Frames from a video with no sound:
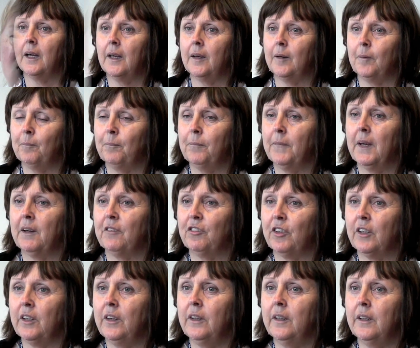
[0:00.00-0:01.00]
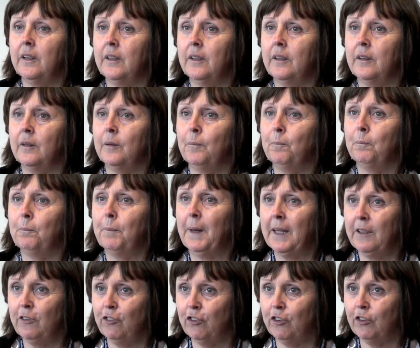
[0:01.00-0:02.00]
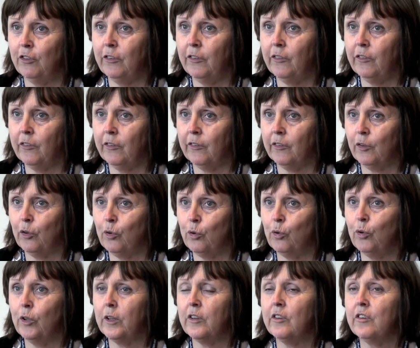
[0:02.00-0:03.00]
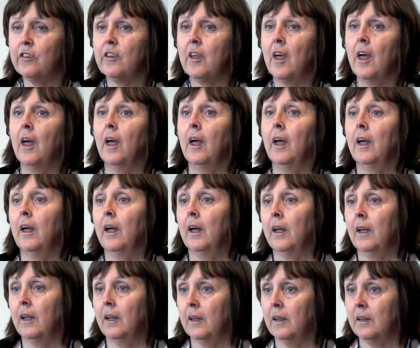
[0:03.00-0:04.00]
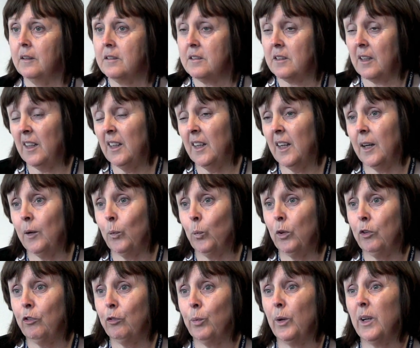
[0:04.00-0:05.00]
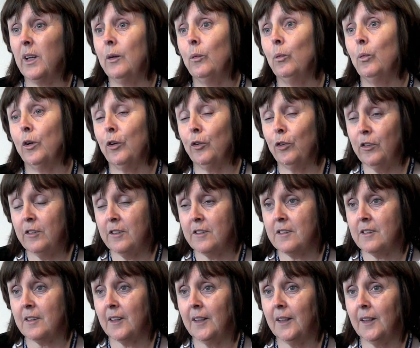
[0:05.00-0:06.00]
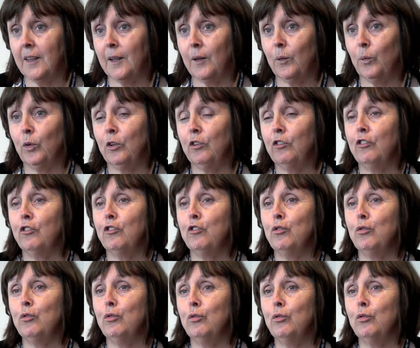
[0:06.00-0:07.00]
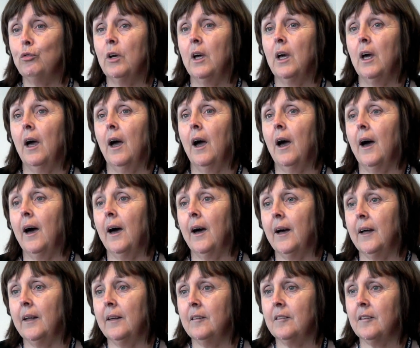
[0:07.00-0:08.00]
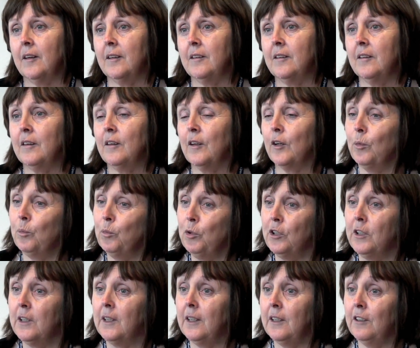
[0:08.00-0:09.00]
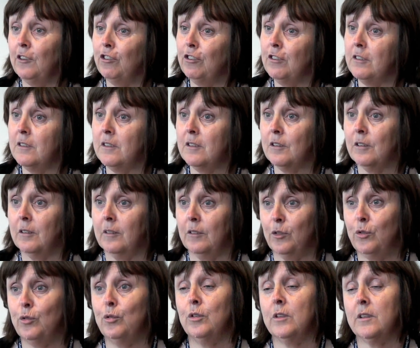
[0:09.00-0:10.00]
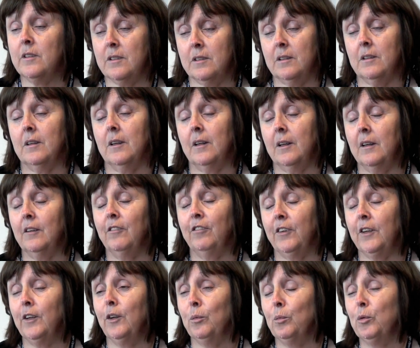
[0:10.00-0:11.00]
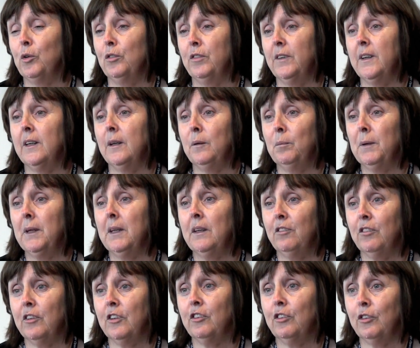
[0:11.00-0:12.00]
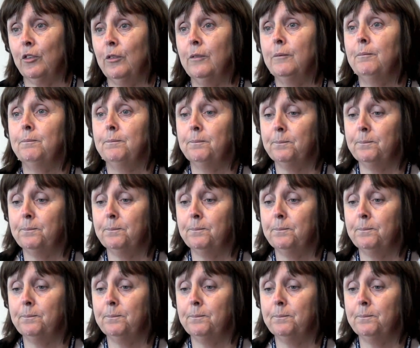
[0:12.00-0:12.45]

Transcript: I've done the pensions course, Sign Language 1, we're on to Sign Language 2, and I did the communications course, and I find them all very beneficial.